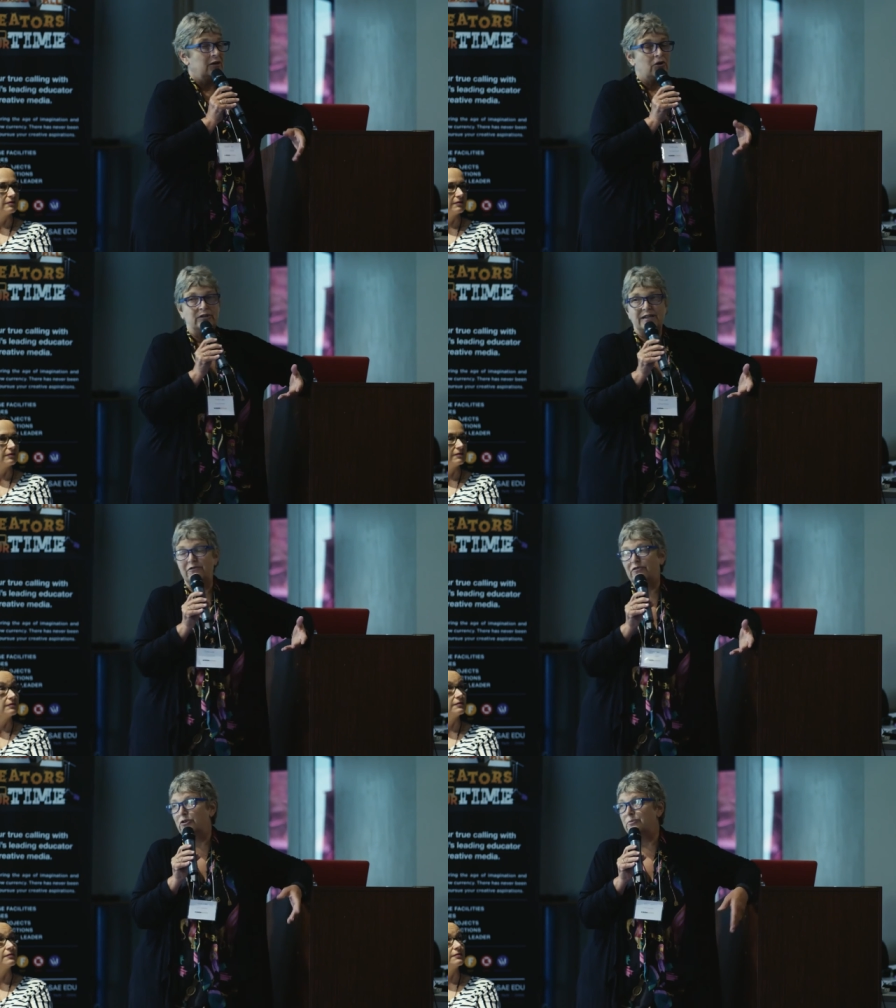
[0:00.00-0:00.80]

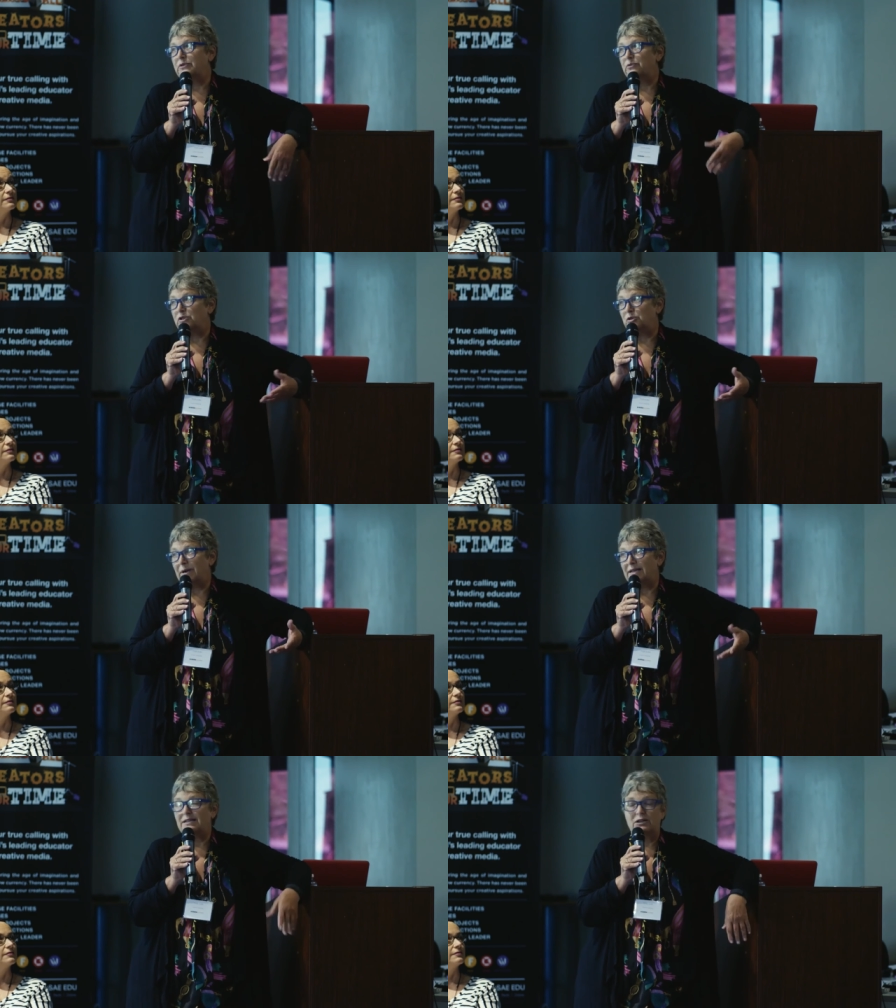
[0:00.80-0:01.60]
Content Films, which are
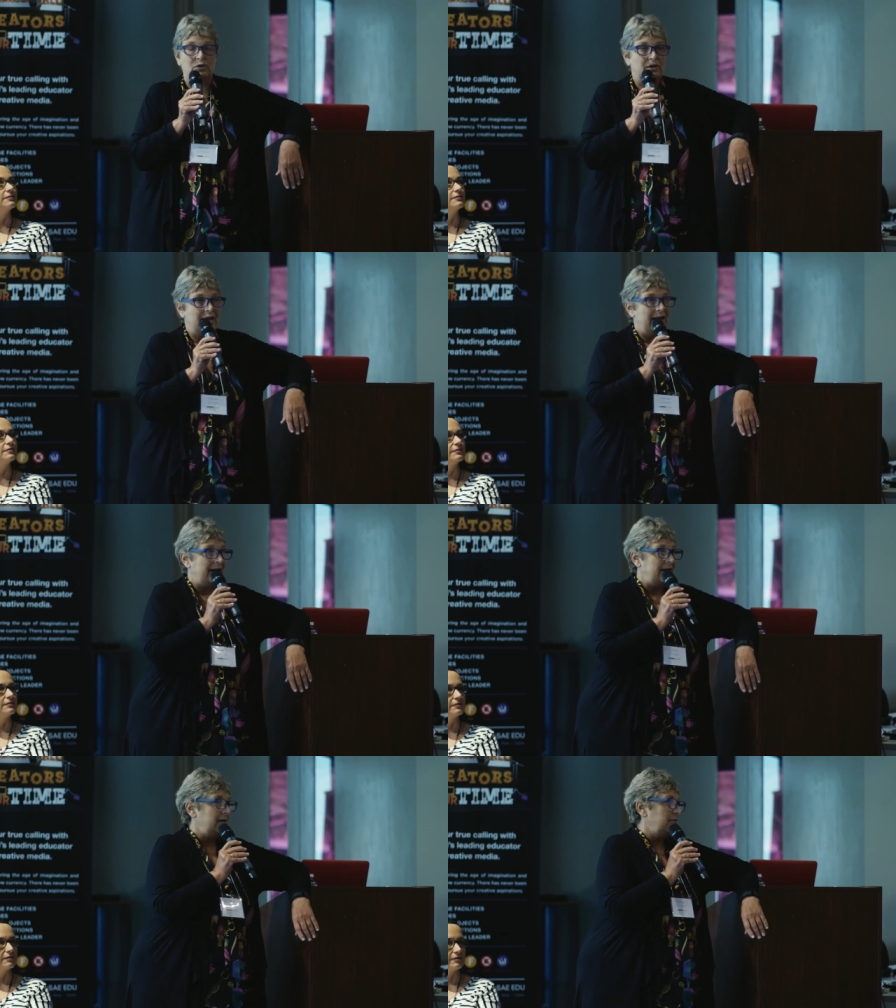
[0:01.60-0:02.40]
based in
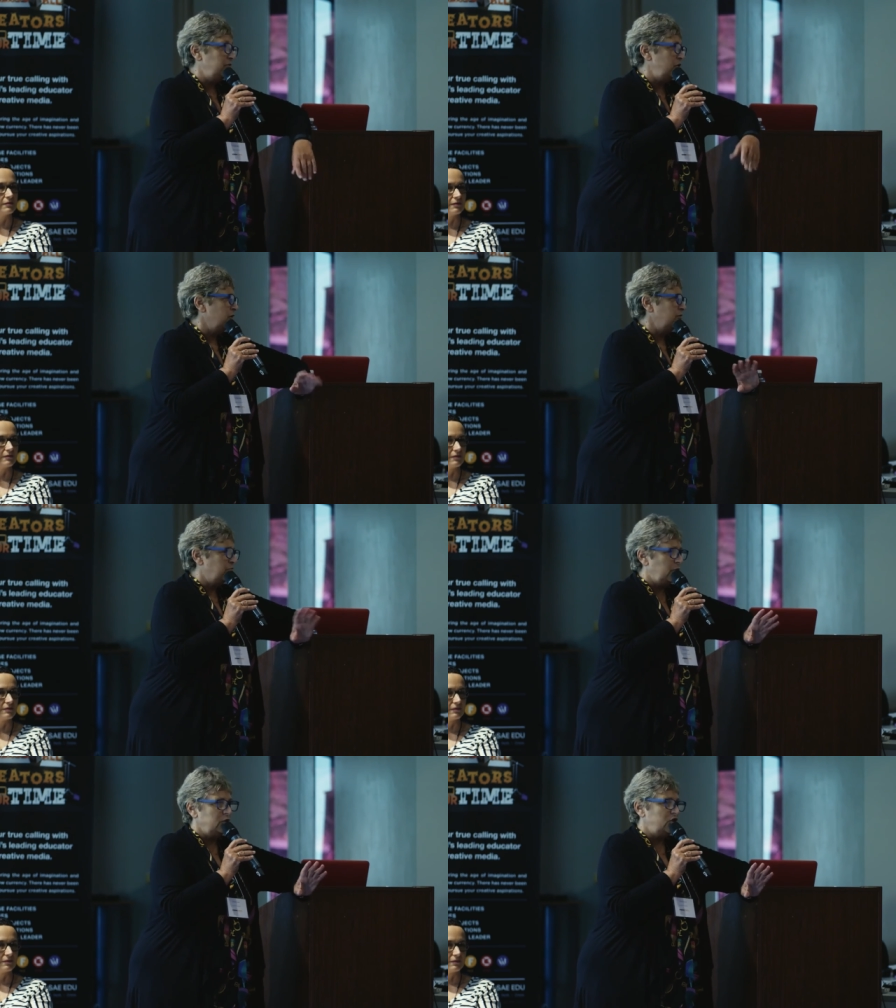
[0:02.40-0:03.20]
UK, you know,
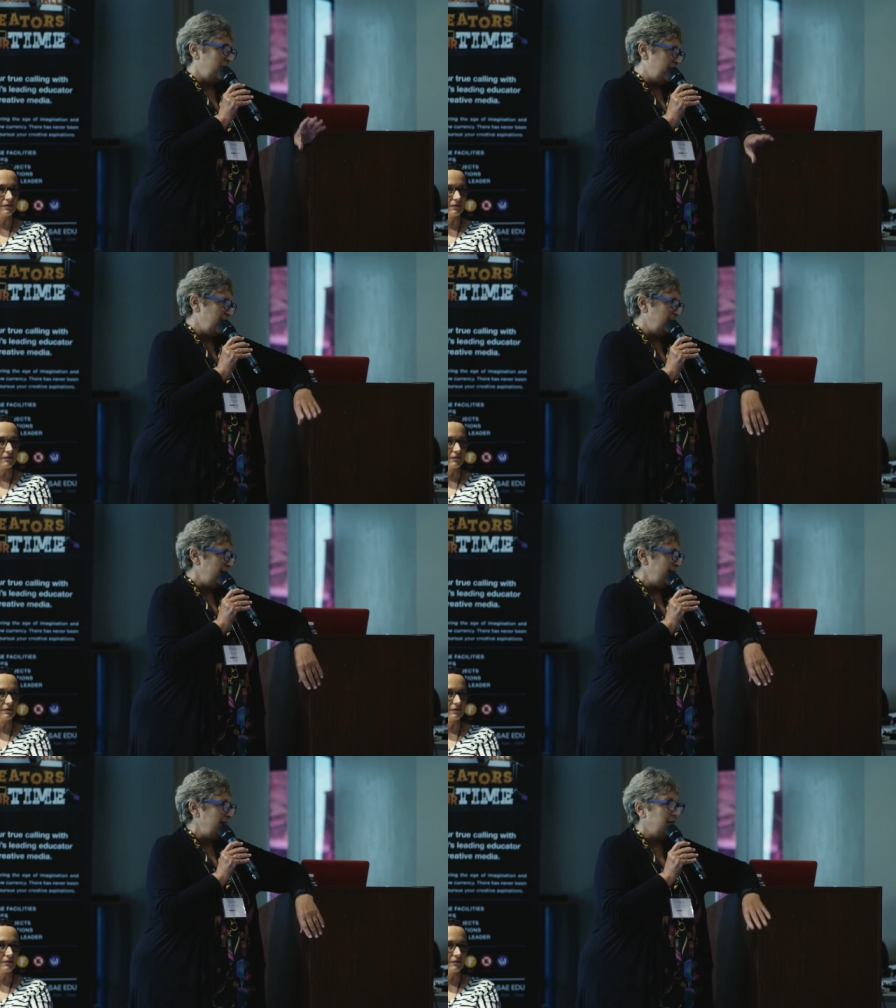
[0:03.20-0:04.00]
blue chip
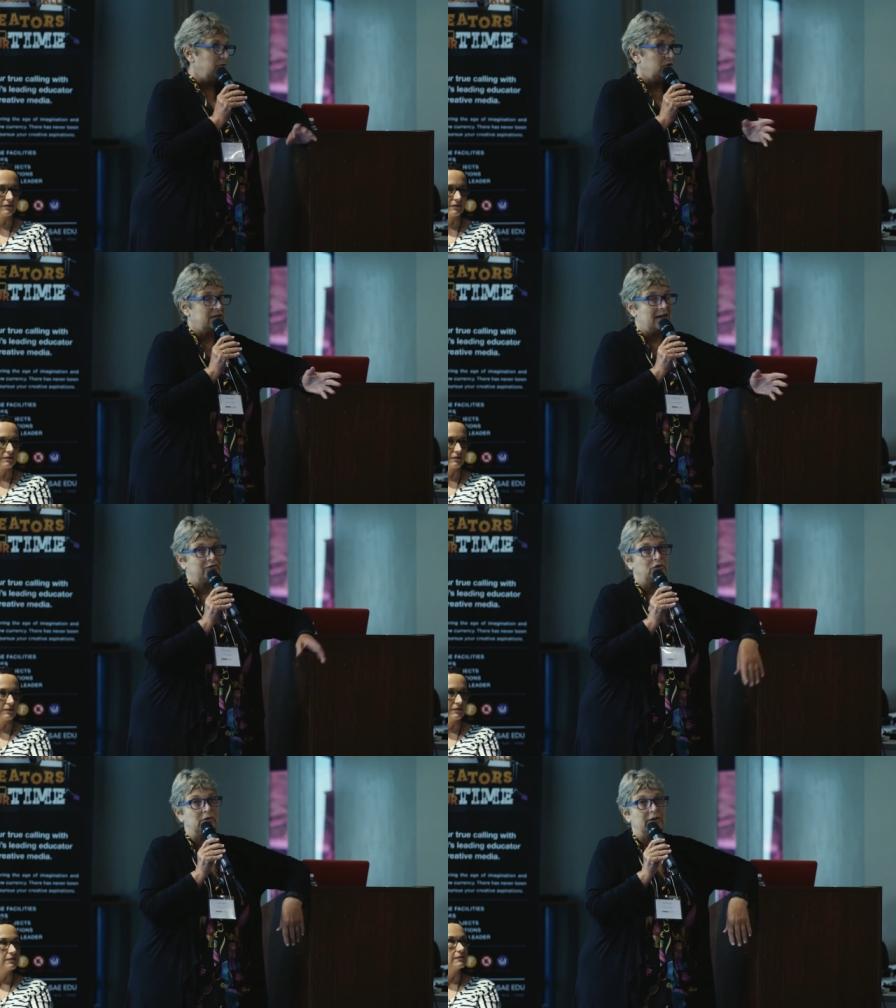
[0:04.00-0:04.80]
company, looks
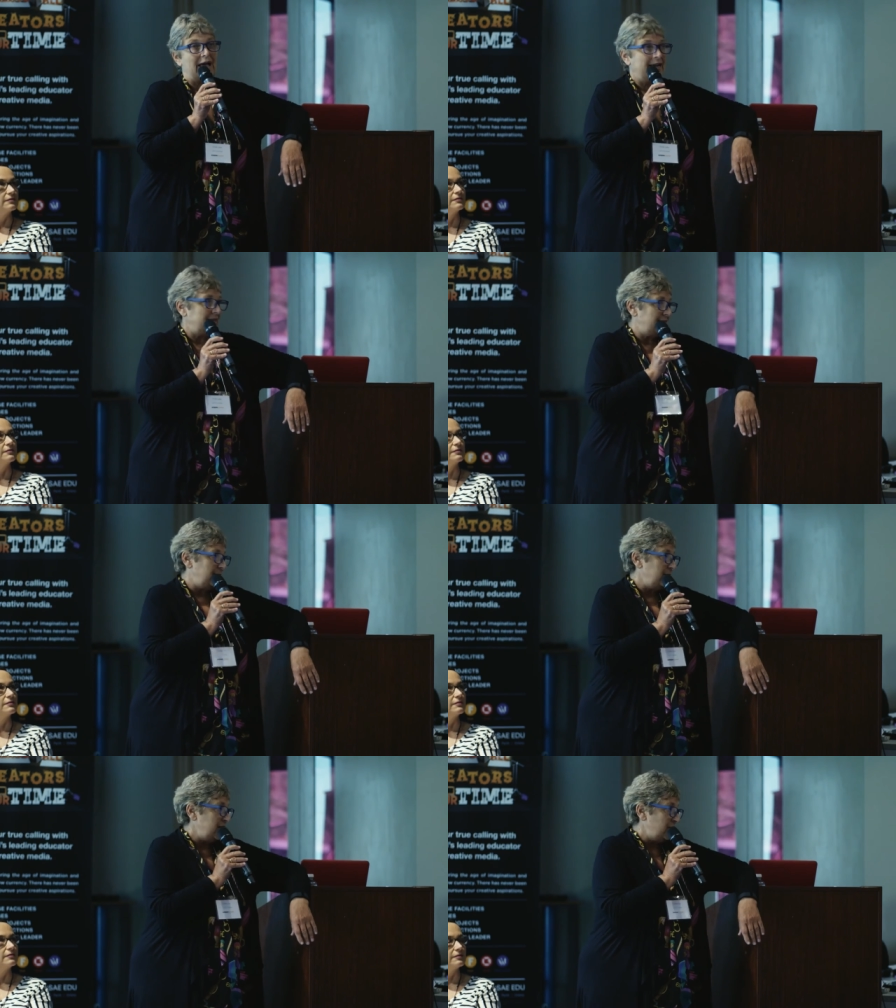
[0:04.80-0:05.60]
after all Alex
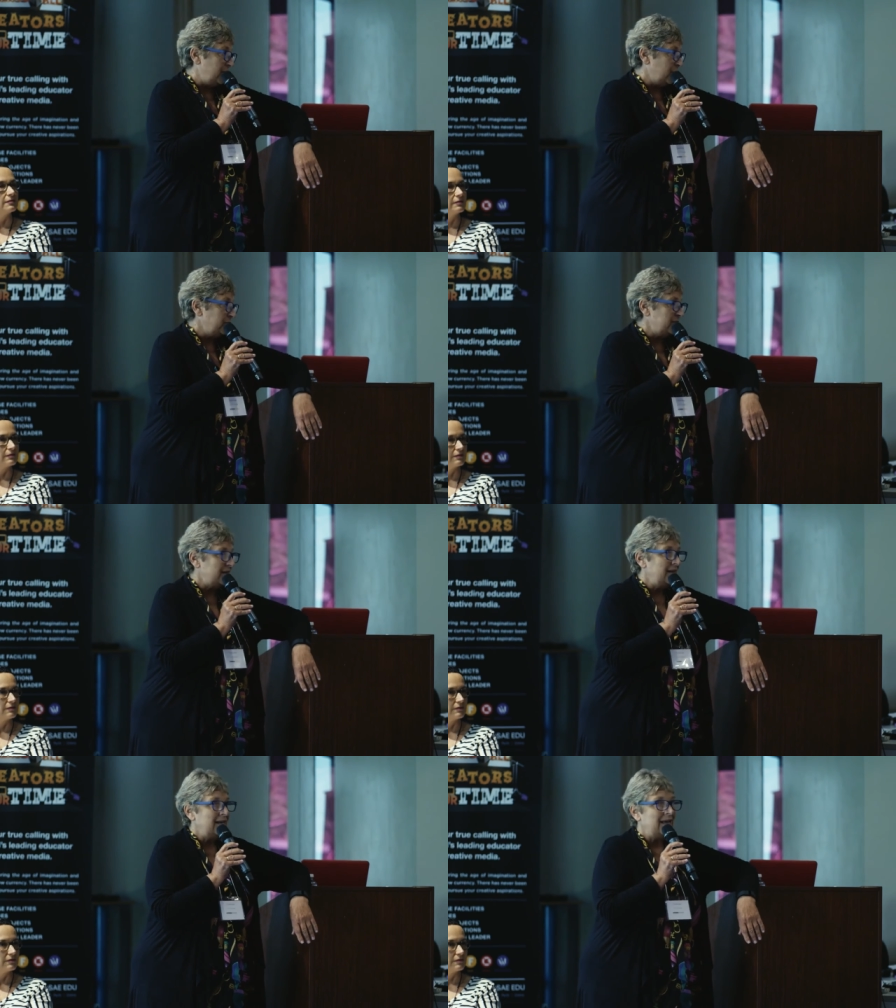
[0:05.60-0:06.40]
Gibney's films